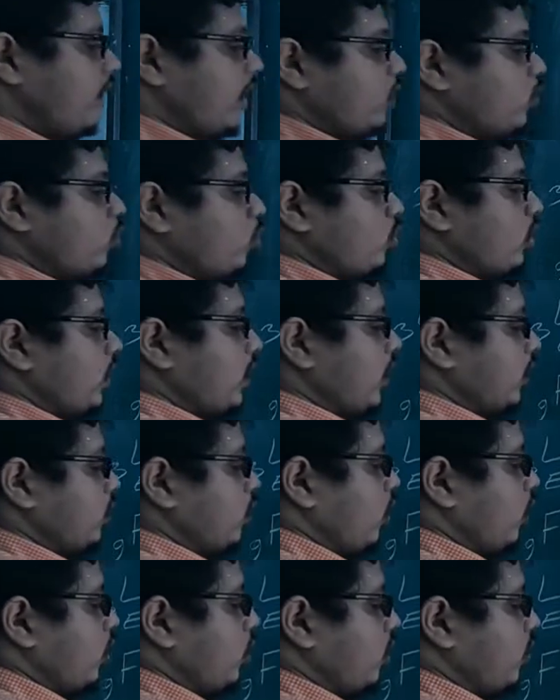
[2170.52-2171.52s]
I do the
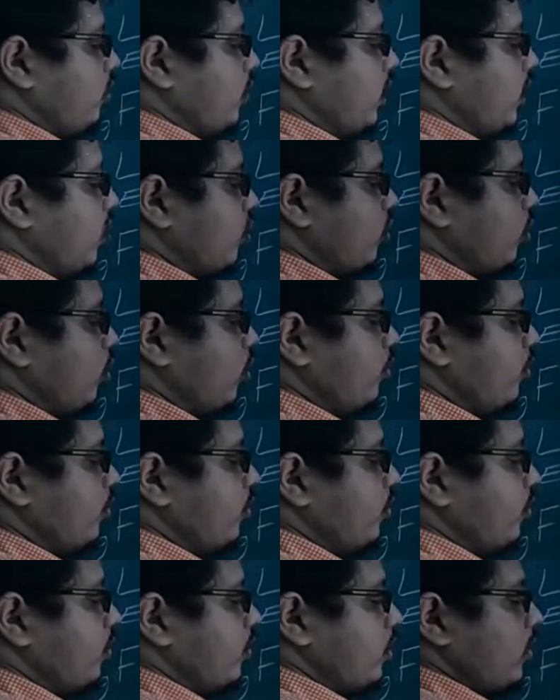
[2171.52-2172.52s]
electronic configuration
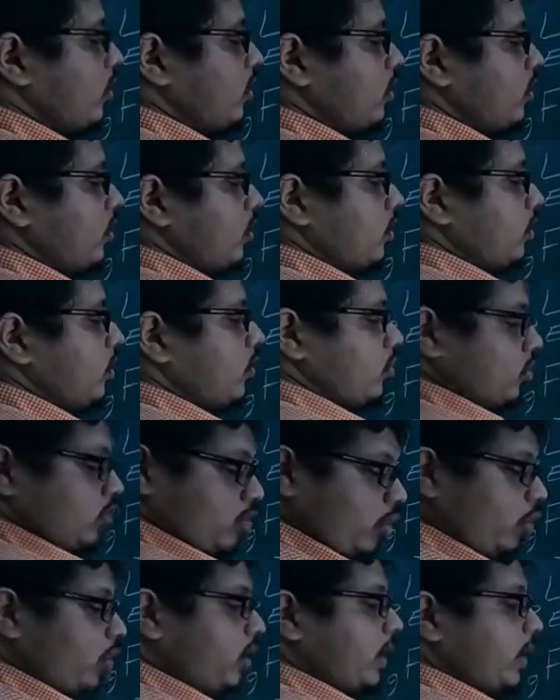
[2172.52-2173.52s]
of
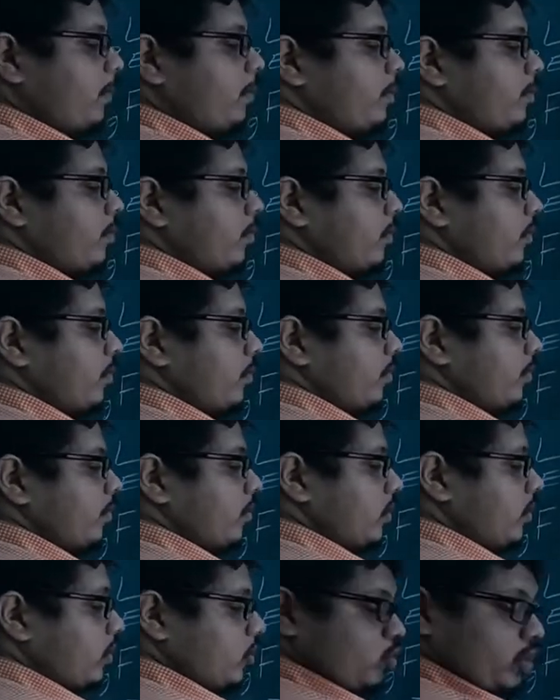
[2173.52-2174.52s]

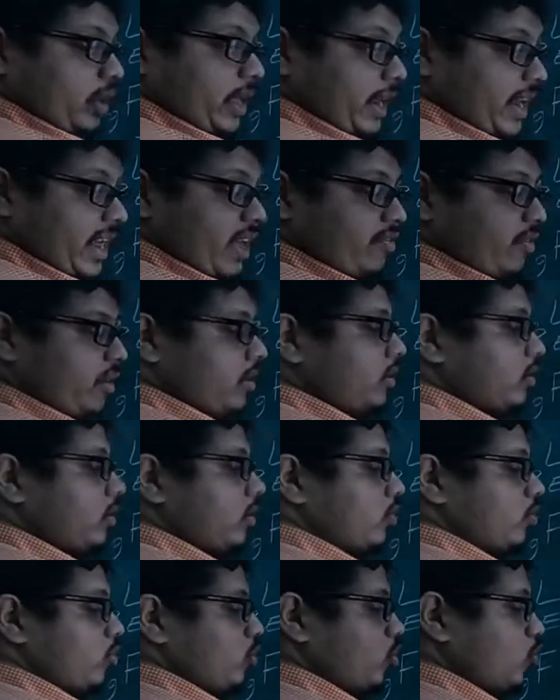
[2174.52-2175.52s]
sodium,
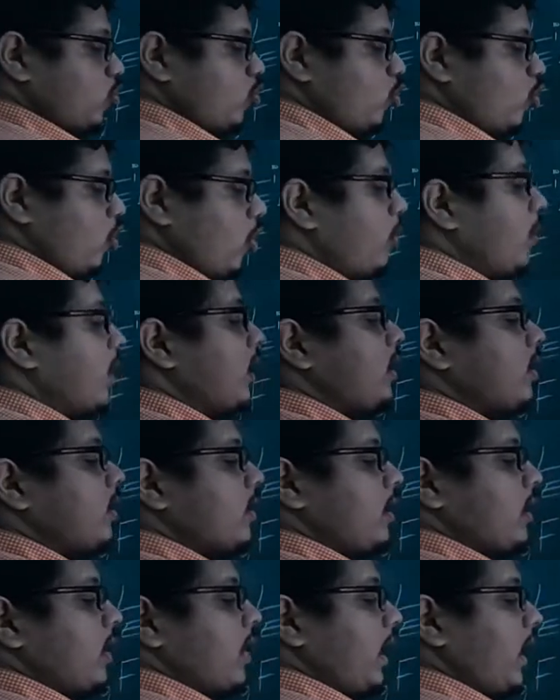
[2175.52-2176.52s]
11, so
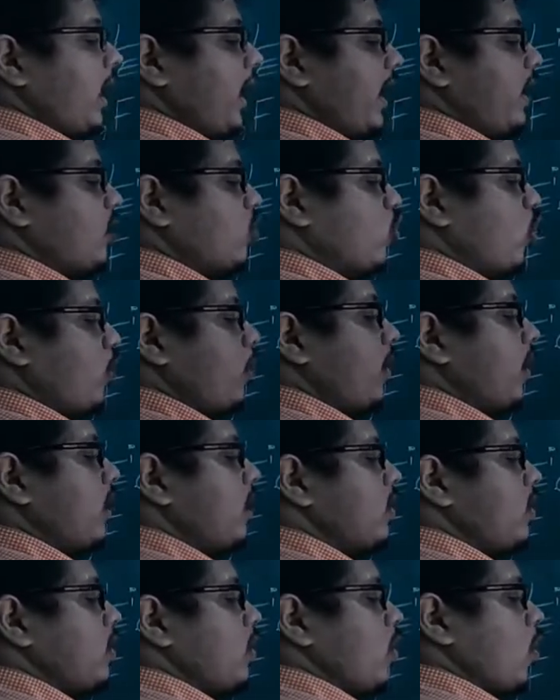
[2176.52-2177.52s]
2, 8,
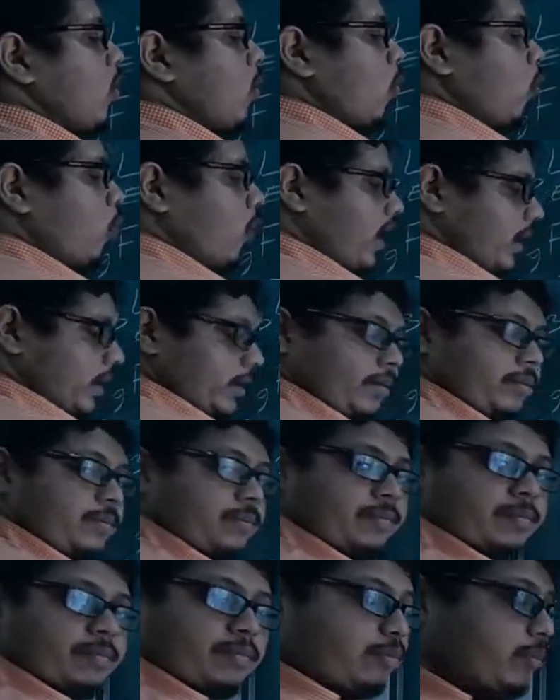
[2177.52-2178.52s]

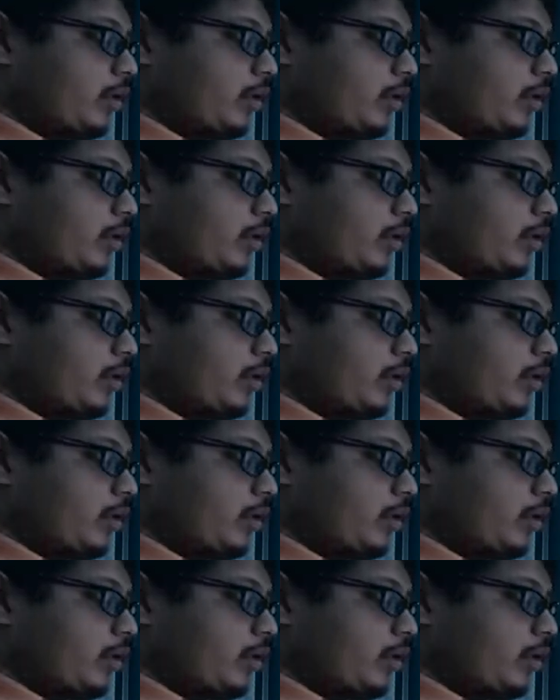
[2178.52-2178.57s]
1,